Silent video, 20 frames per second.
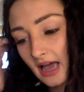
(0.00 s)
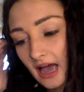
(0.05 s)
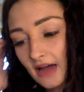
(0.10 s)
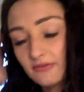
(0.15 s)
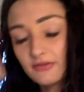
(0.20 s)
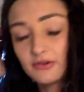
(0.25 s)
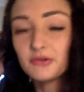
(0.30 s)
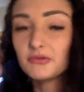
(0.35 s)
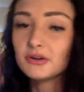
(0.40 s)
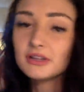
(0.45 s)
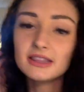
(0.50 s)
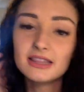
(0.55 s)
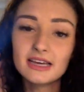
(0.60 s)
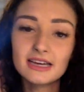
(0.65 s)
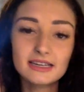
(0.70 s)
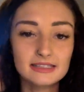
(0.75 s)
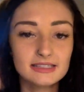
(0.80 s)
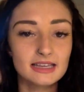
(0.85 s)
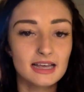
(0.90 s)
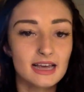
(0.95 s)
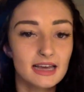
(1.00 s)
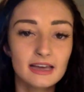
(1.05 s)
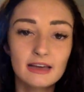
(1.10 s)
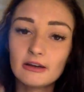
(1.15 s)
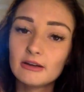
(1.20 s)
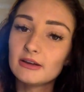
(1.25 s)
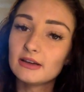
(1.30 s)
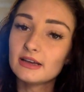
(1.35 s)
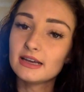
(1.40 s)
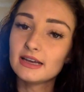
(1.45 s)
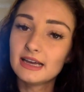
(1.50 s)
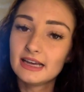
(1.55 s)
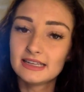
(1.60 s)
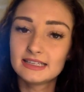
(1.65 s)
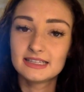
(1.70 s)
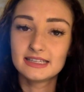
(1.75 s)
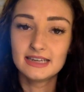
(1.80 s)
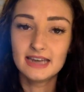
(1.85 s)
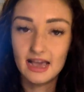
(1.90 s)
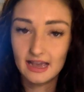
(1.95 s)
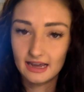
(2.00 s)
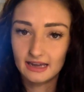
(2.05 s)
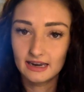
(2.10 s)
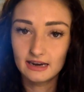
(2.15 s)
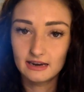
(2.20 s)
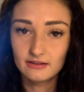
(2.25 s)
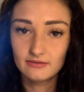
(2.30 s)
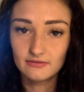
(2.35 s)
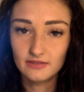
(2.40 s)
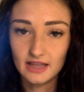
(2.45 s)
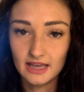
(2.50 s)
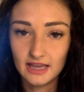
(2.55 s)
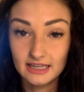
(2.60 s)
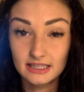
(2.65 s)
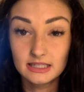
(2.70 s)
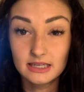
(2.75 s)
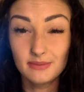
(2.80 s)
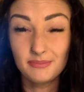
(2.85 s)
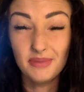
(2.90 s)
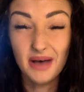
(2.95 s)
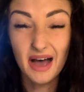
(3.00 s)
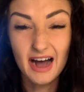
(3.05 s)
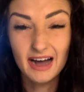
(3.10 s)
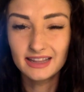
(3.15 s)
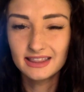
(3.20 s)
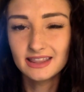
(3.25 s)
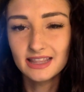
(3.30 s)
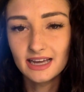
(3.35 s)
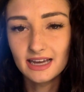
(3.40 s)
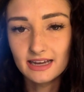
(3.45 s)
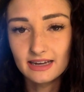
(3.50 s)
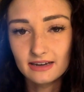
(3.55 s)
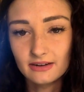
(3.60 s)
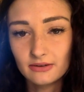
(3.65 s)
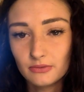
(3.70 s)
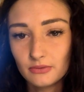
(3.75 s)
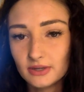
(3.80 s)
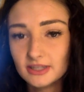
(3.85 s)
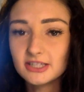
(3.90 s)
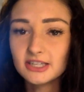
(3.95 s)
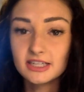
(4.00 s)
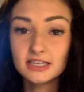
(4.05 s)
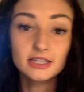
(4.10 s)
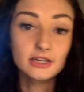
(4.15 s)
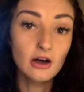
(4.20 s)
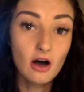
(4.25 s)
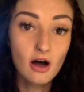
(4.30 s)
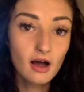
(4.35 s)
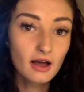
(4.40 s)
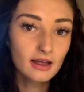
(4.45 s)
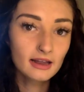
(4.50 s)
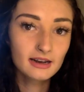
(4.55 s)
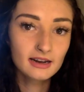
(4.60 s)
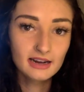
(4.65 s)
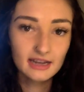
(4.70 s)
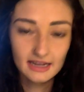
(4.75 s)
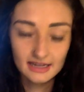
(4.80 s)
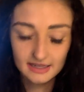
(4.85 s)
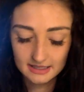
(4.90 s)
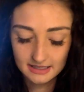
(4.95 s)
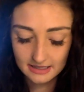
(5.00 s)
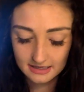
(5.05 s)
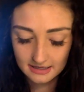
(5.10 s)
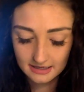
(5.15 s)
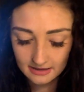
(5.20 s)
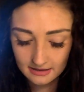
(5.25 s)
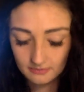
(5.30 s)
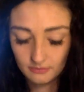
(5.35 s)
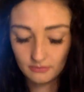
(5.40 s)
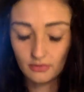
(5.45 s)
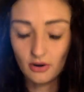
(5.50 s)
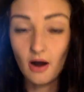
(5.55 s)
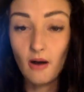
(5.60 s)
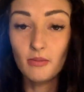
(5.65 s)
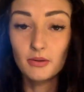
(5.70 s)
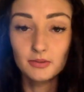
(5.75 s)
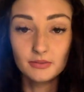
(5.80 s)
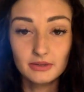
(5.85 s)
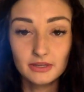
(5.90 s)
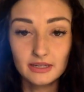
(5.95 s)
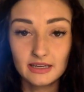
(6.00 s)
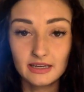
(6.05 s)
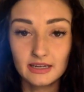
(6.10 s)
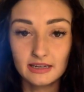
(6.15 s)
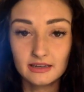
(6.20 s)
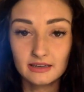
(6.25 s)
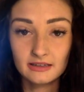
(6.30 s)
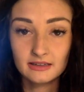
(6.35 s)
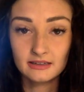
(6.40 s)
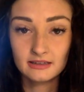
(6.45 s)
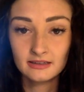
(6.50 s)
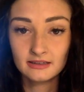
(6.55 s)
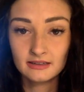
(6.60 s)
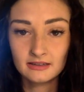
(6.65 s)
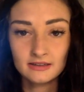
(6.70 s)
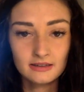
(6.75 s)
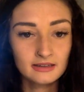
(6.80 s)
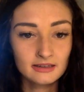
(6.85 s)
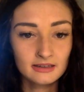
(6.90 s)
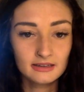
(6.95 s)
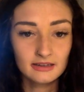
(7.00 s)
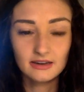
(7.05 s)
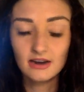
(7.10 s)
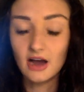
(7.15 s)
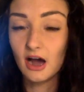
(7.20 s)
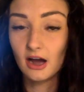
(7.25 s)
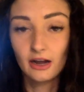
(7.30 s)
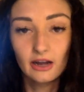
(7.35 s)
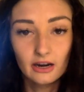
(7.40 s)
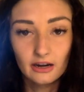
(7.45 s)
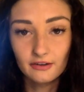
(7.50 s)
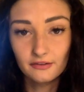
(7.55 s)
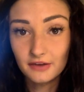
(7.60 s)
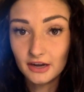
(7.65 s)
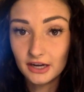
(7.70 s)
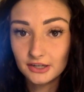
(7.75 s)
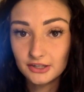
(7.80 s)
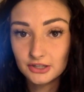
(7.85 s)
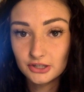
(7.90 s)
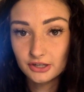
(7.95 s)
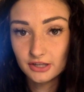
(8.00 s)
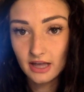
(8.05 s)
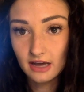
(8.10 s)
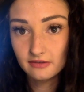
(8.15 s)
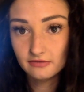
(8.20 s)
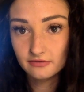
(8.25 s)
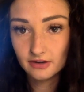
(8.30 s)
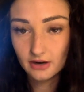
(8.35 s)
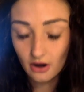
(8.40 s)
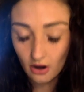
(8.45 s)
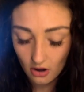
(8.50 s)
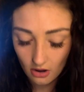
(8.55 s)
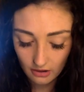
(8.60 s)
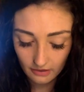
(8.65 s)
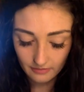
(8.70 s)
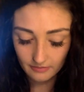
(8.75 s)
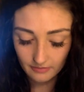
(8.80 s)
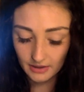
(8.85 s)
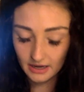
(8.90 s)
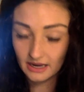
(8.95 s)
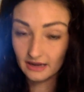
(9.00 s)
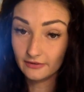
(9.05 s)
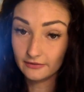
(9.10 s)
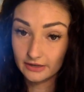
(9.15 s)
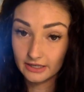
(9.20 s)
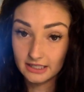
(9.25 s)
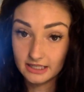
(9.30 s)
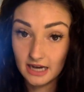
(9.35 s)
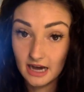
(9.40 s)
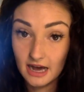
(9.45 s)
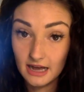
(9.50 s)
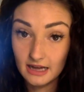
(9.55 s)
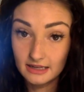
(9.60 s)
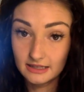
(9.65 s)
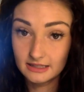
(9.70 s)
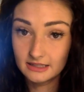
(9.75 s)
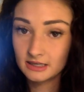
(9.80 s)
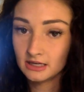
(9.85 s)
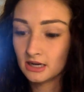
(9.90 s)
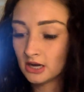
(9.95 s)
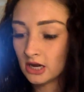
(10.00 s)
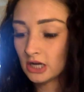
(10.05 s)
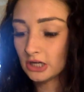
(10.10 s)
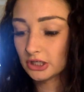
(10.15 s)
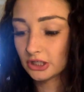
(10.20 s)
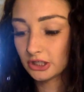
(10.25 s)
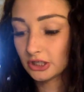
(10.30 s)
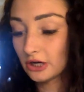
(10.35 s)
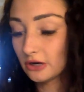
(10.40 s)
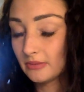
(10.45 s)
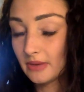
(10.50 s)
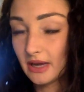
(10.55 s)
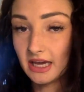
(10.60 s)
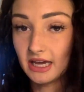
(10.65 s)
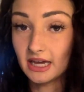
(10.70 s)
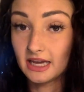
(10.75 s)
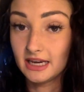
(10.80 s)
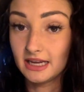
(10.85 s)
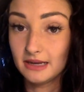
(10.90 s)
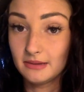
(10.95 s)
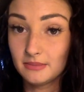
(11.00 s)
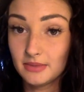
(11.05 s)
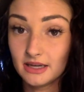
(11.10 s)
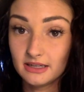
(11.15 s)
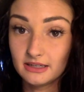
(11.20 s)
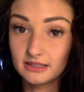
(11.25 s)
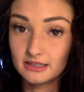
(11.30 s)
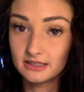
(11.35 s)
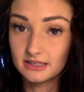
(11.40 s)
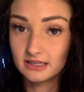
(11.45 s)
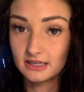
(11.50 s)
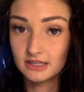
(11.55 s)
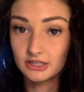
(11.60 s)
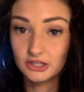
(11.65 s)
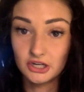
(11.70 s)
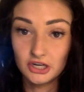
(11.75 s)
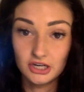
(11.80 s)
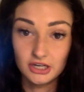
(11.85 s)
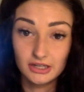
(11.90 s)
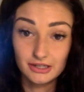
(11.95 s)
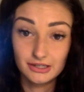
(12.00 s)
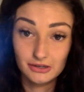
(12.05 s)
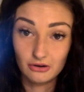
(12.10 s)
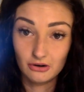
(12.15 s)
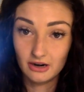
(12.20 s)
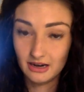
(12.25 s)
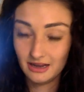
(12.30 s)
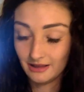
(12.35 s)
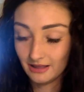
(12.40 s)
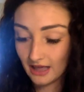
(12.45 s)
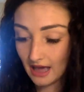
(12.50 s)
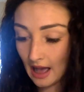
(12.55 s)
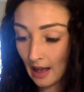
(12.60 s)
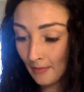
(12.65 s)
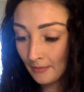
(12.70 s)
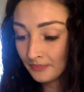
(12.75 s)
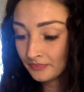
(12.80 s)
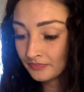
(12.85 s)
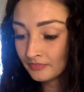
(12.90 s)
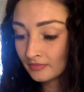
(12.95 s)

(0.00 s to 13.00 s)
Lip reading: everyone thinks like it's negative, like it's a bad thing, which is not. It's probably not gonna affect your life at all, but if it does, just don't make any big decisions or any of that.